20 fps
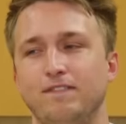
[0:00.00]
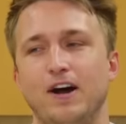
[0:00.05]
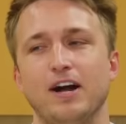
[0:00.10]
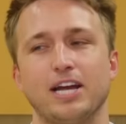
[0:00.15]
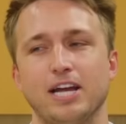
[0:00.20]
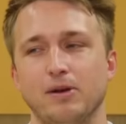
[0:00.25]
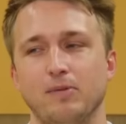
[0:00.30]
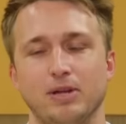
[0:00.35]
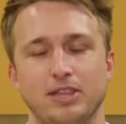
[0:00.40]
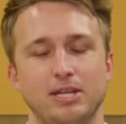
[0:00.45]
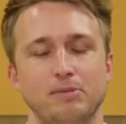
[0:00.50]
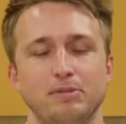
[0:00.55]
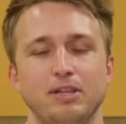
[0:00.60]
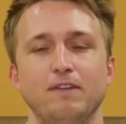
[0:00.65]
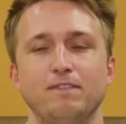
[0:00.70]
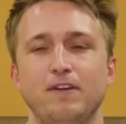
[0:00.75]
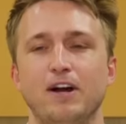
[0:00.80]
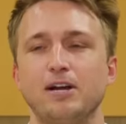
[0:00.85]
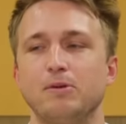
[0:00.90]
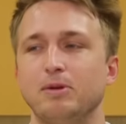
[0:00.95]
fucking with him.
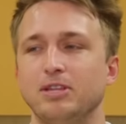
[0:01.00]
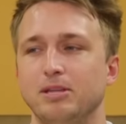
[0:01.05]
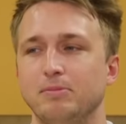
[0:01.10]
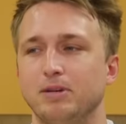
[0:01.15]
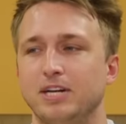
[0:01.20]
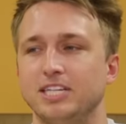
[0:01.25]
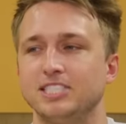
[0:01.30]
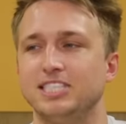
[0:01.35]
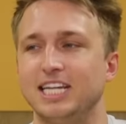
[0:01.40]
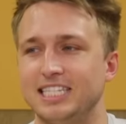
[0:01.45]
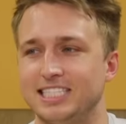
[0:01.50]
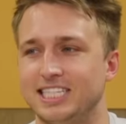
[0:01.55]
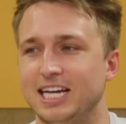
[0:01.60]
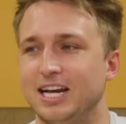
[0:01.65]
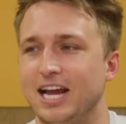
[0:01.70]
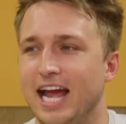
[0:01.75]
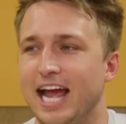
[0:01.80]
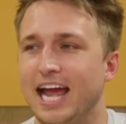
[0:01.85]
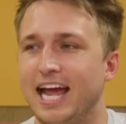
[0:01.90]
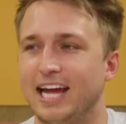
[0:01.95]
They're fucking with him because they
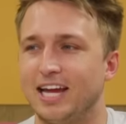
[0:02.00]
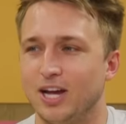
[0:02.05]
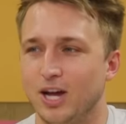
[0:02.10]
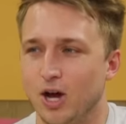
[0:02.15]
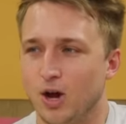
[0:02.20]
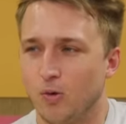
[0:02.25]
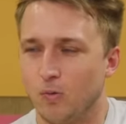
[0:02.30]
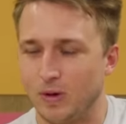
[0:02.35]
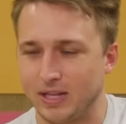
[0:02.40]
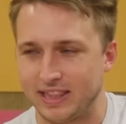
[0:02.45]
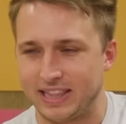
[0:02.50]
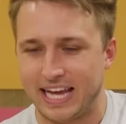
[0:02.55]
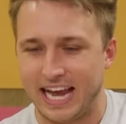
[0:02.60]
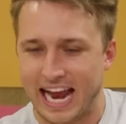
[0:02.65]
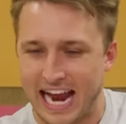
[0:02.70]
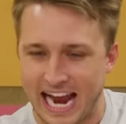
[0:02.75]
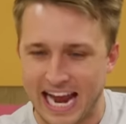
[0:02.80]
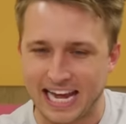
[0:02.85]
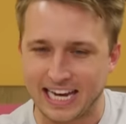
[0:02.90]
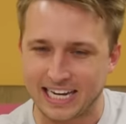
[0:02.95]
said, "Hey, with the
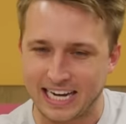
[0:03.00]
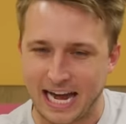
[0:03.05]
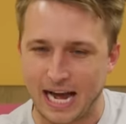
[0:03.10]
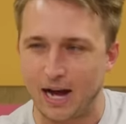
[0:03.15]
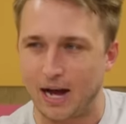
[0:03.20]
hand,